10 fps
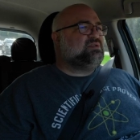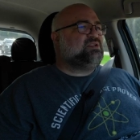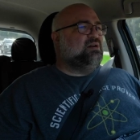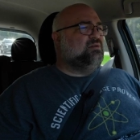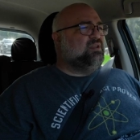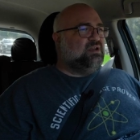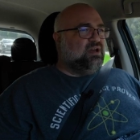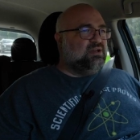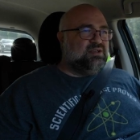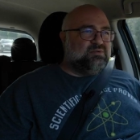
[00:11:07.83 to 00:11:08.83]
So the
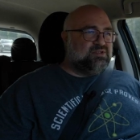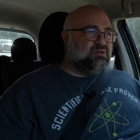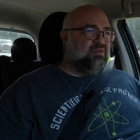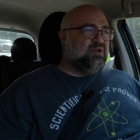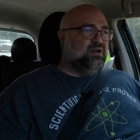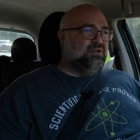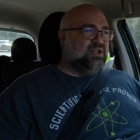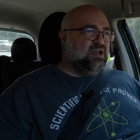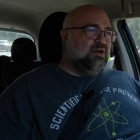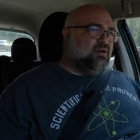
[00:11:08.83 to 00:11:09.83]
90s was sort of a
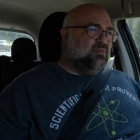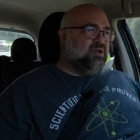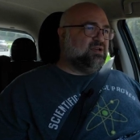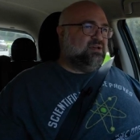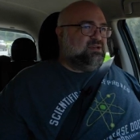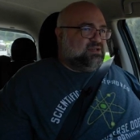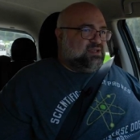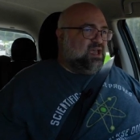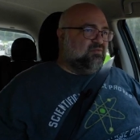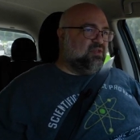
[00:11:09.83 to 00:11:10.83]
golden era
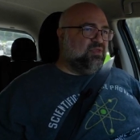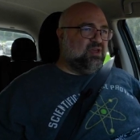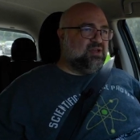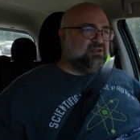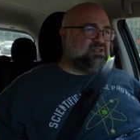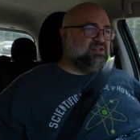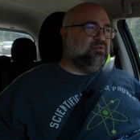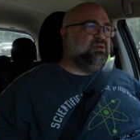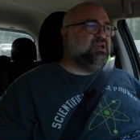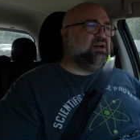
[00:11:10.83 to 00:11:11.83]
because everything could
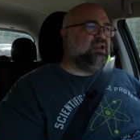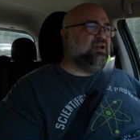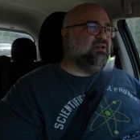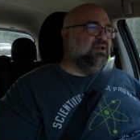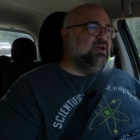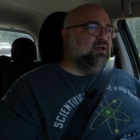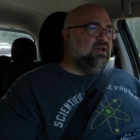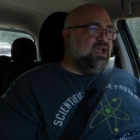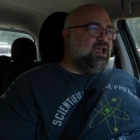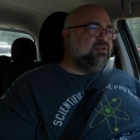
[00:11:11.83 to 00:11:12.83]
still be kind of
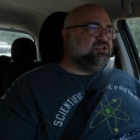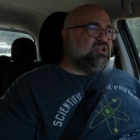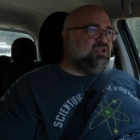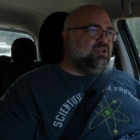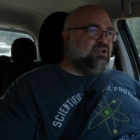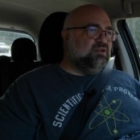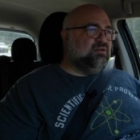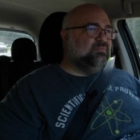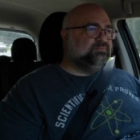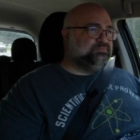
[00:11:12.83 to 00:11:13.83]
edgy
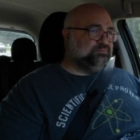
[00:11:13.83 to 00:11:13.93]
and